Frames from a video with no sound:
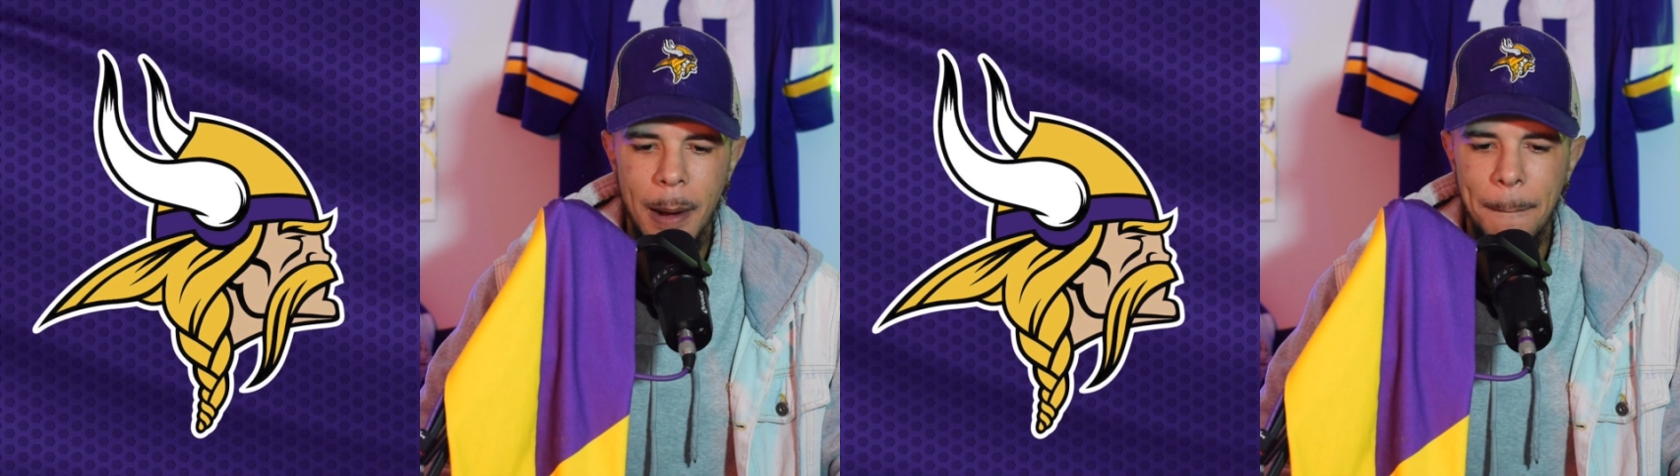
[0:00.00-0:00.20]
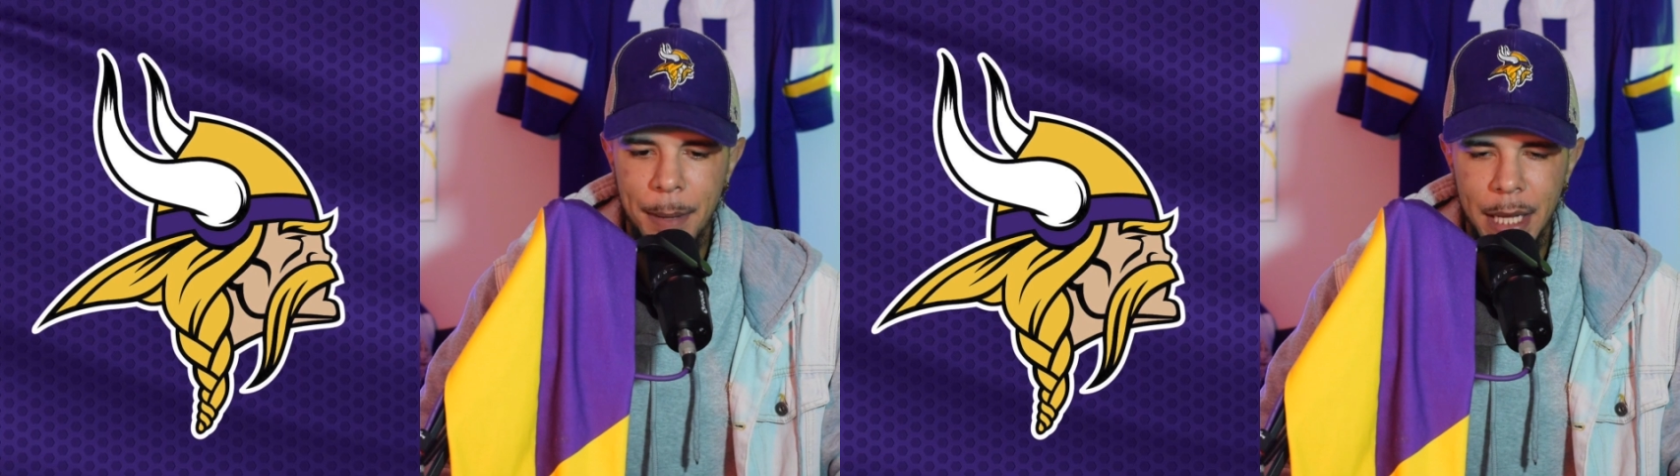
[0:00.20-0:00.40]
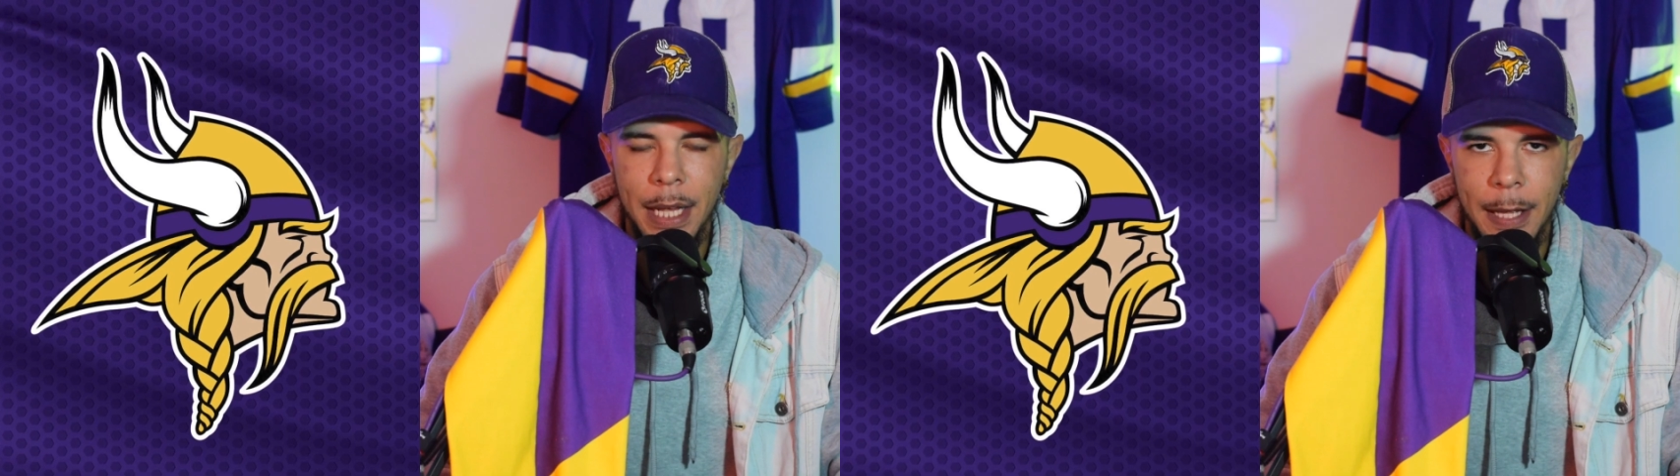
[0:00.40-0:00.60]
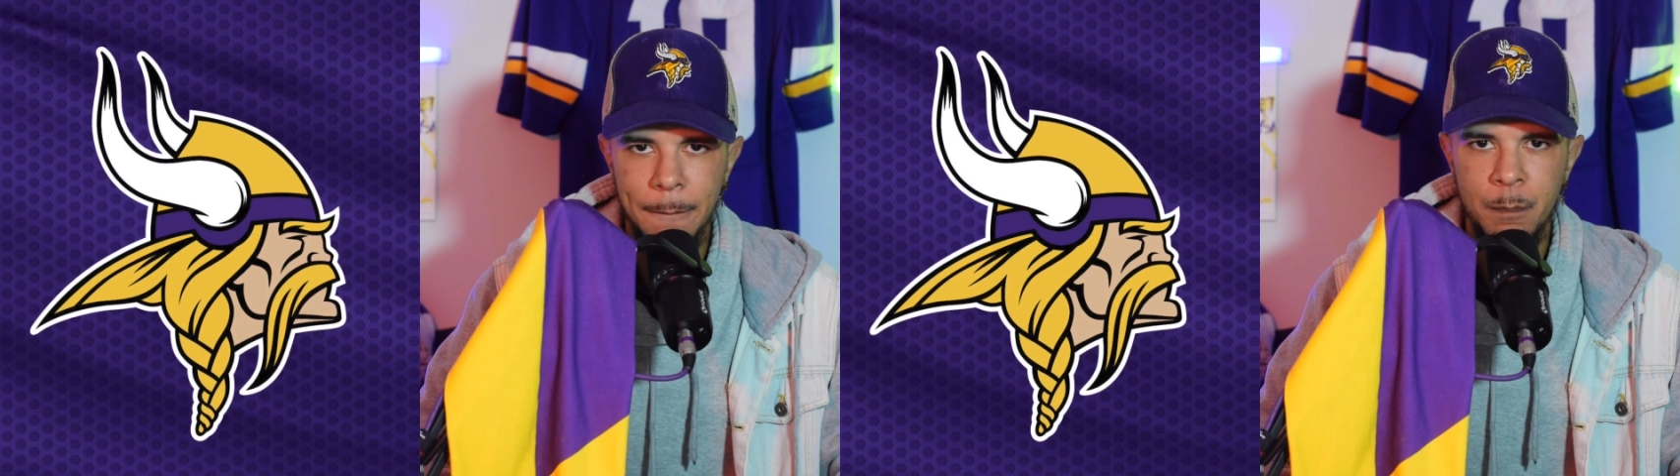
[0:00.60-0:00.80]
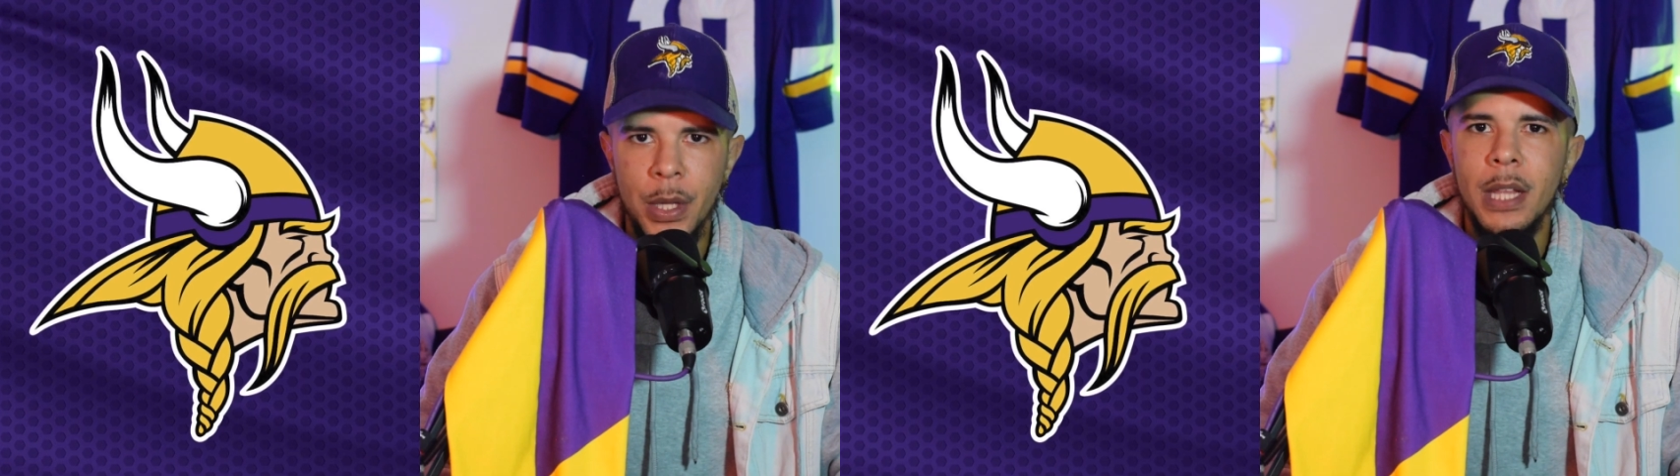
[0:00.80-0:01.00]
bid in?
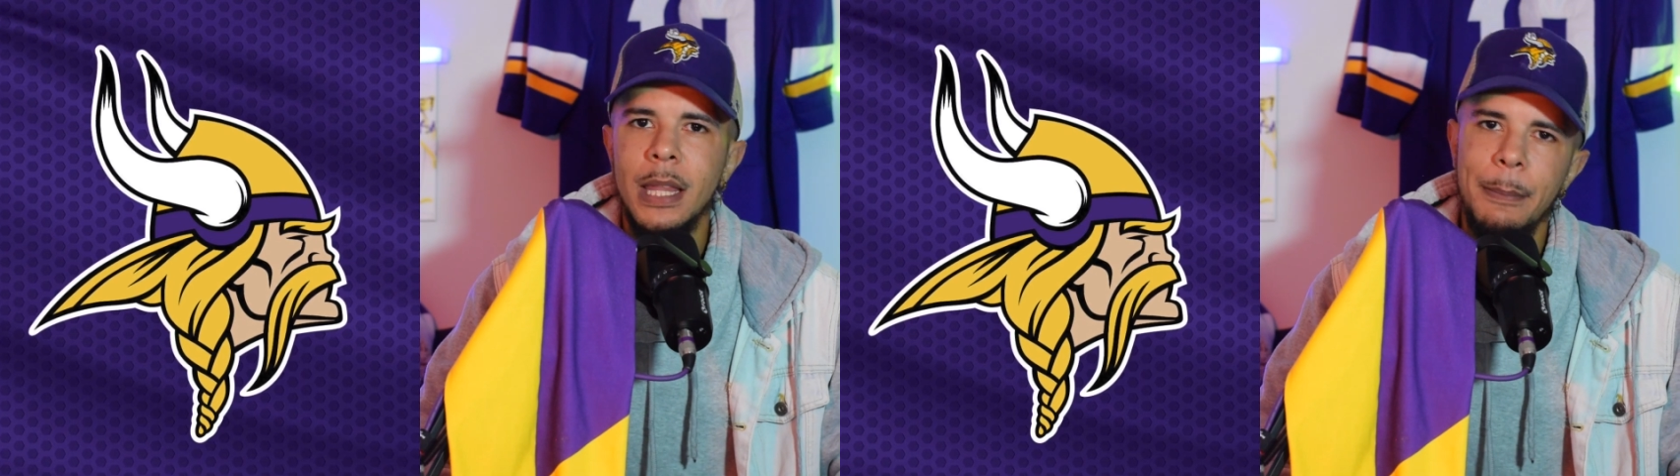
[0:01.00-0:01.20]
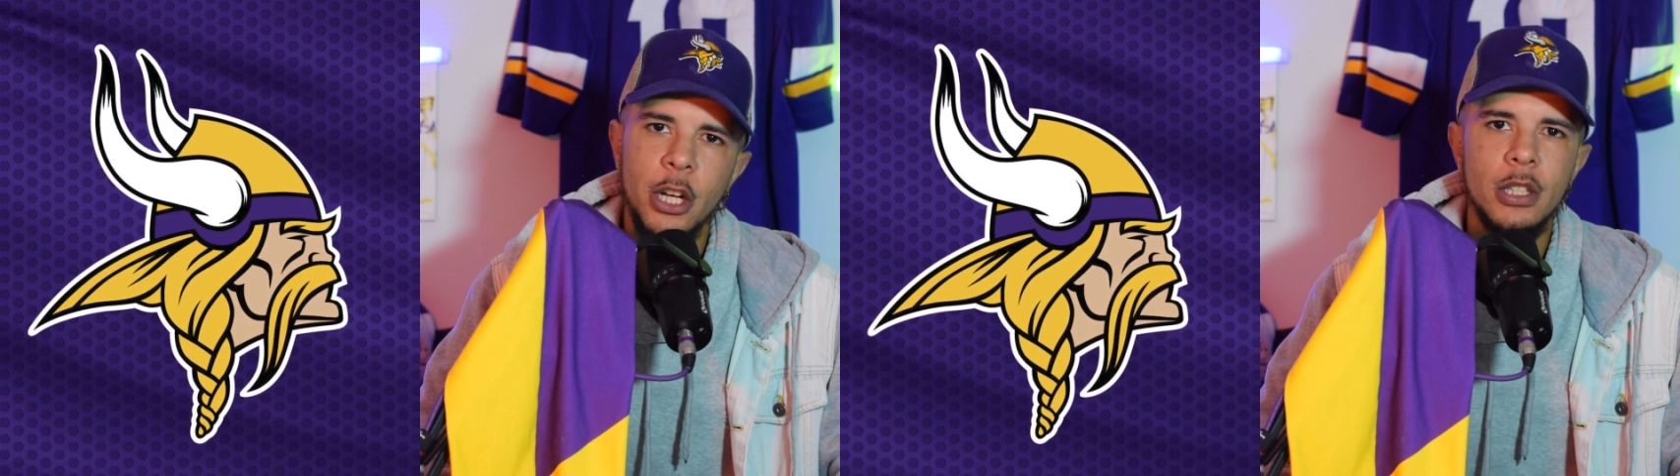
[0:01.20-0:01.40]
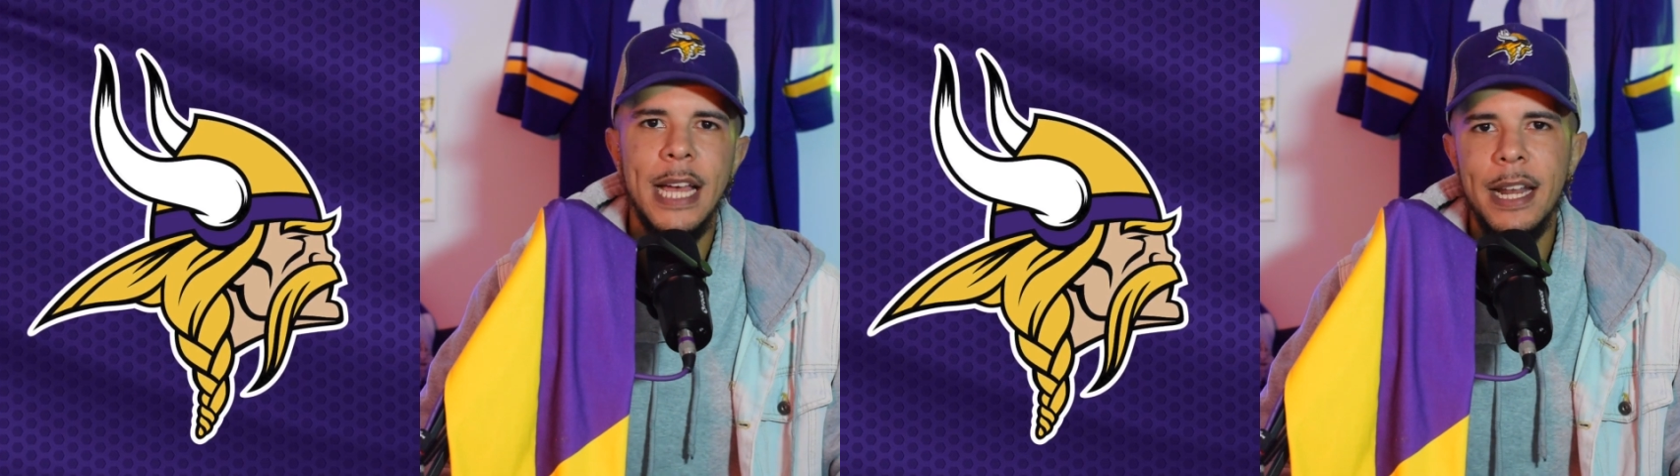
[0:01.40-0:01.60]
Let me know down